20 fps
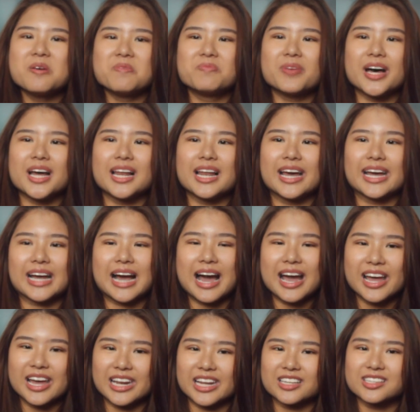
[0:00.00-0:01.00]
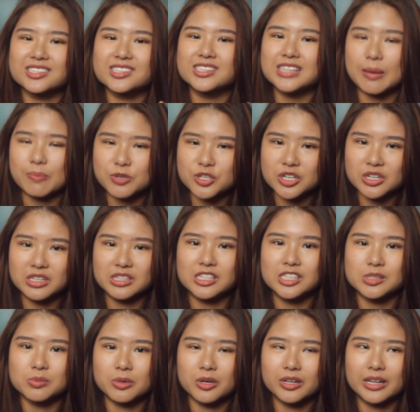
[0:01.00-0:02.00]
but like, I had exceptionally
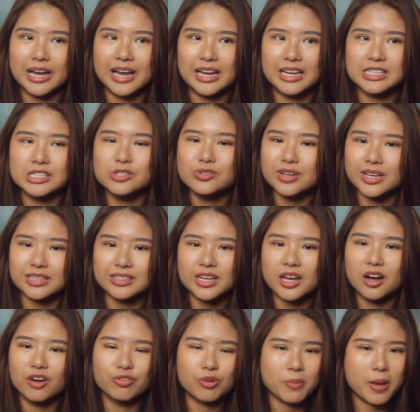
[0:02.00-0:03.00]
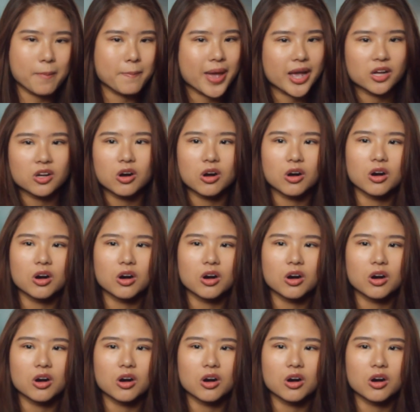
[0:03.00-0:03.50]
small eyes. You can tell from my Bangkok